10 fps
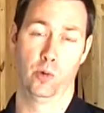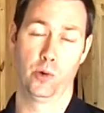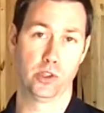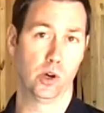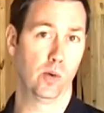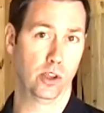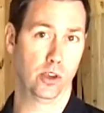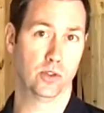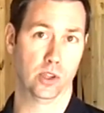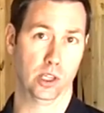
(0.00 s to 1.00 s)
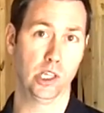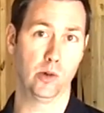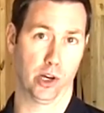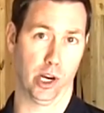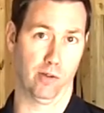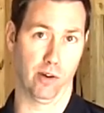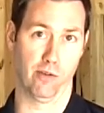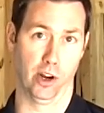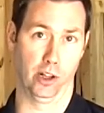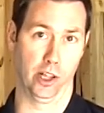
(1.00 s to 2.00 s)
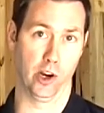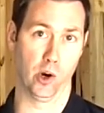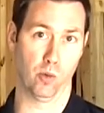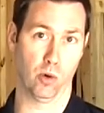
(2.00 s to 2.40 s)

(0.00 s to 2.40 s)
we don't want to use a heat recovery ventilator.